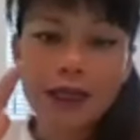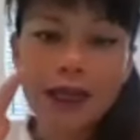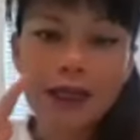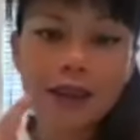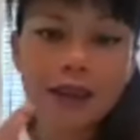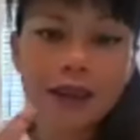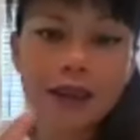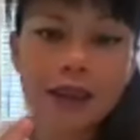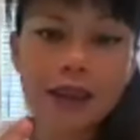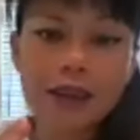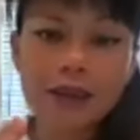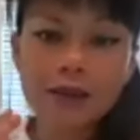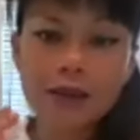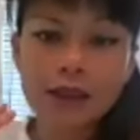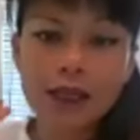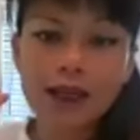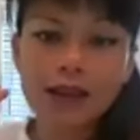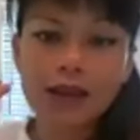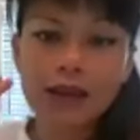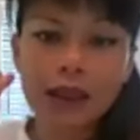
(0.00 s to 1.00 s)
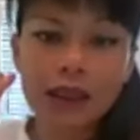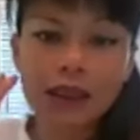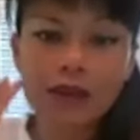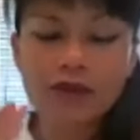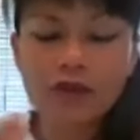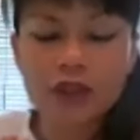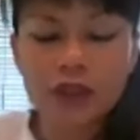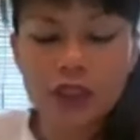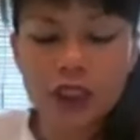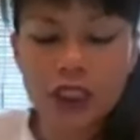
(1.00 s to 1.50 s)
That is an
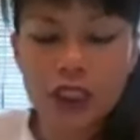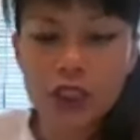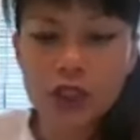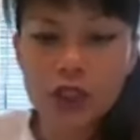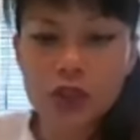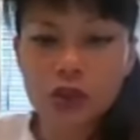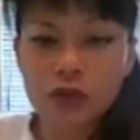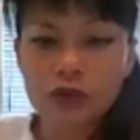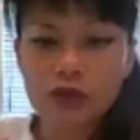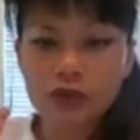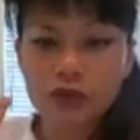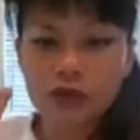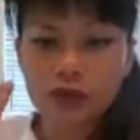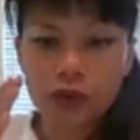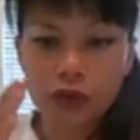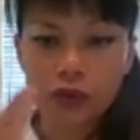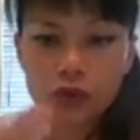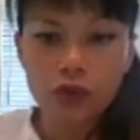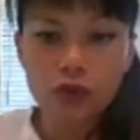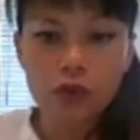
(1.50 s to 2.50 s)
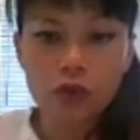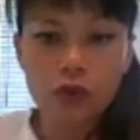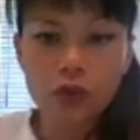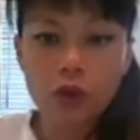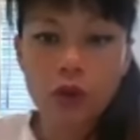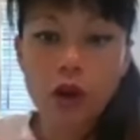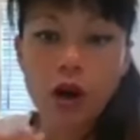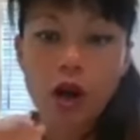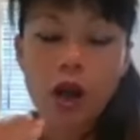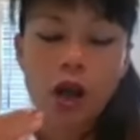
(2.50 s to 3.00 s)
invitation for
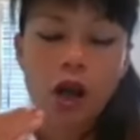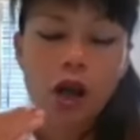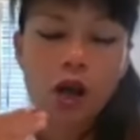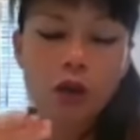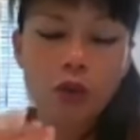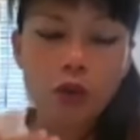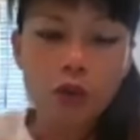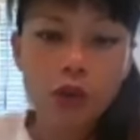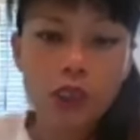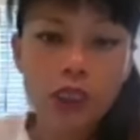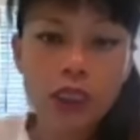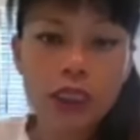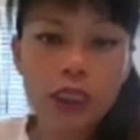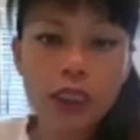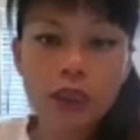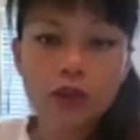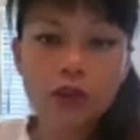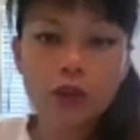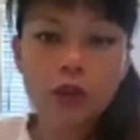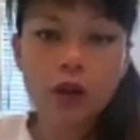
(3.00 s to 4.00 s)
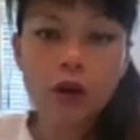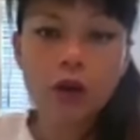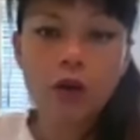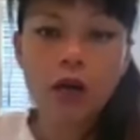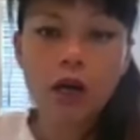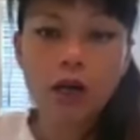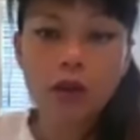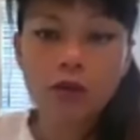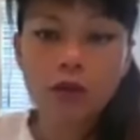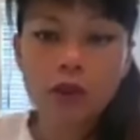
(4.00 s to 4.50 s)
you really to
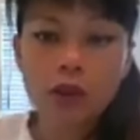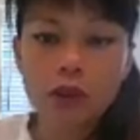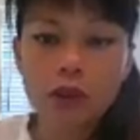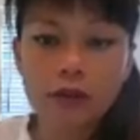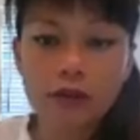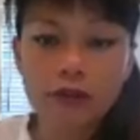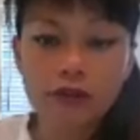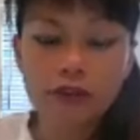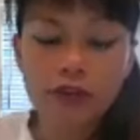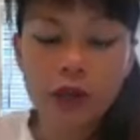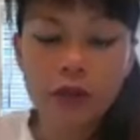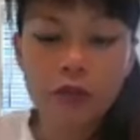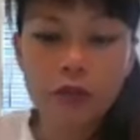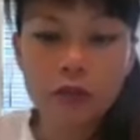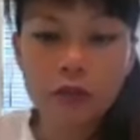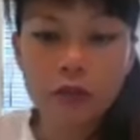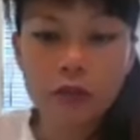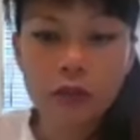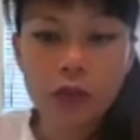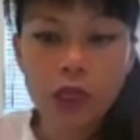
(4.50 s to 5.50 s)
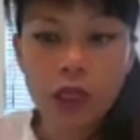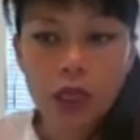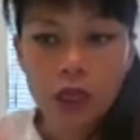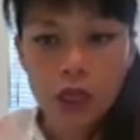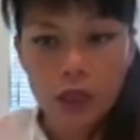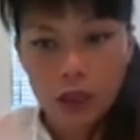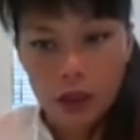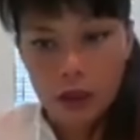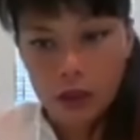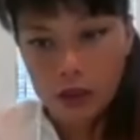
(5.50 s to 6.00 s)
go out from
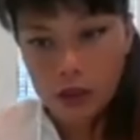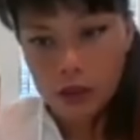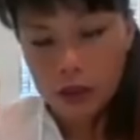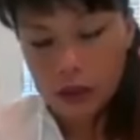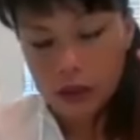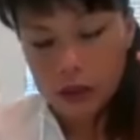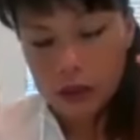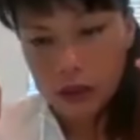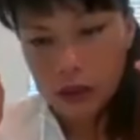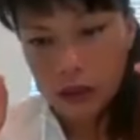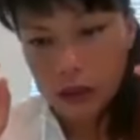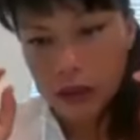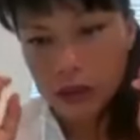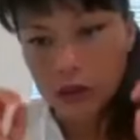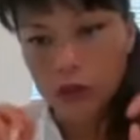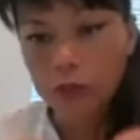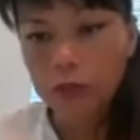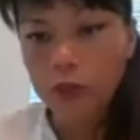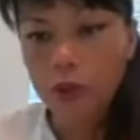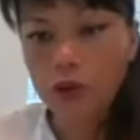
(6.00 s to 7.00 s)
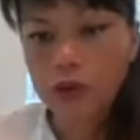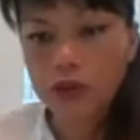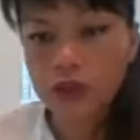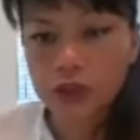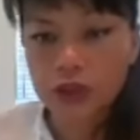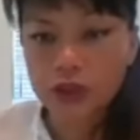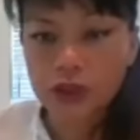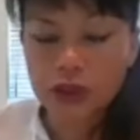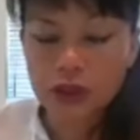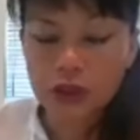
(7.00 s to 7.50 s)
the
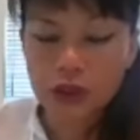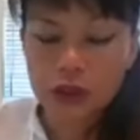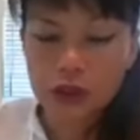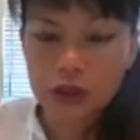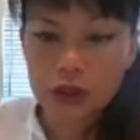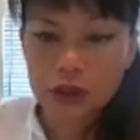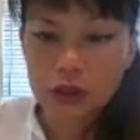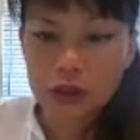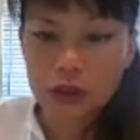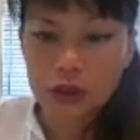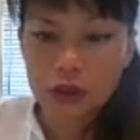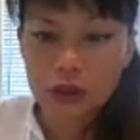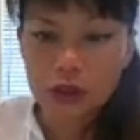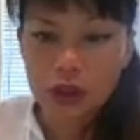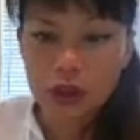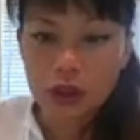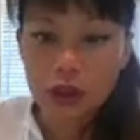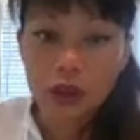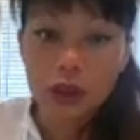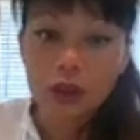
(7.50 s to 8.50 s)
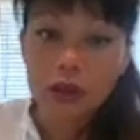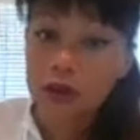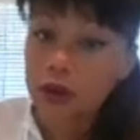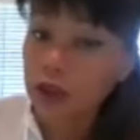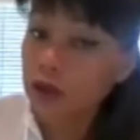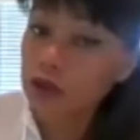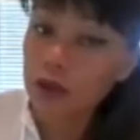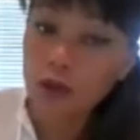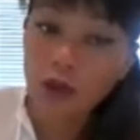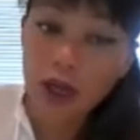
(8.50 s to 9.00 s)
boxes
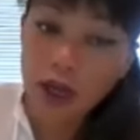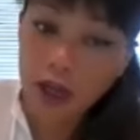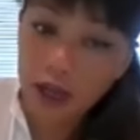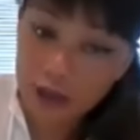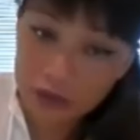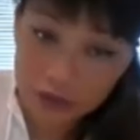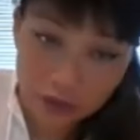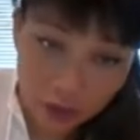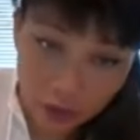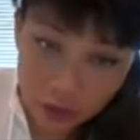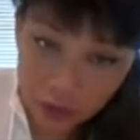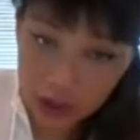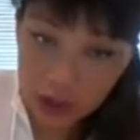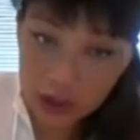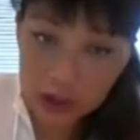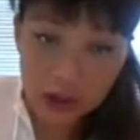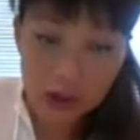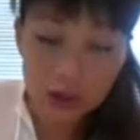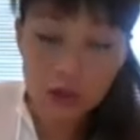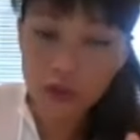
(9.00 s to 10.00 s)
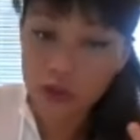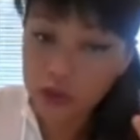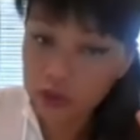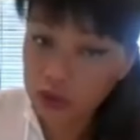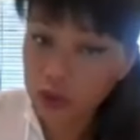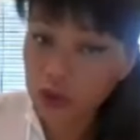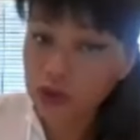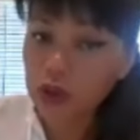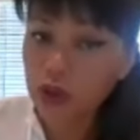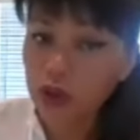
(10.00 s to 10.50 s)
that you have already
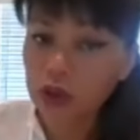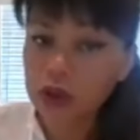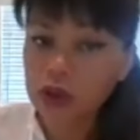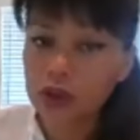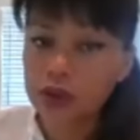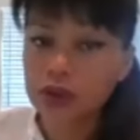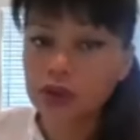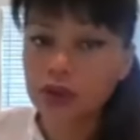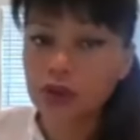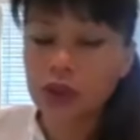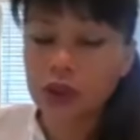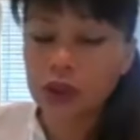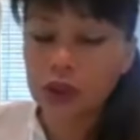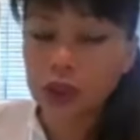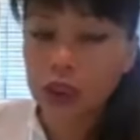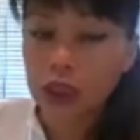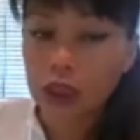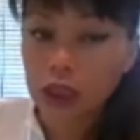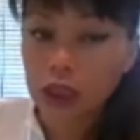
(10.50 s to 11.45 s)
with your Uranus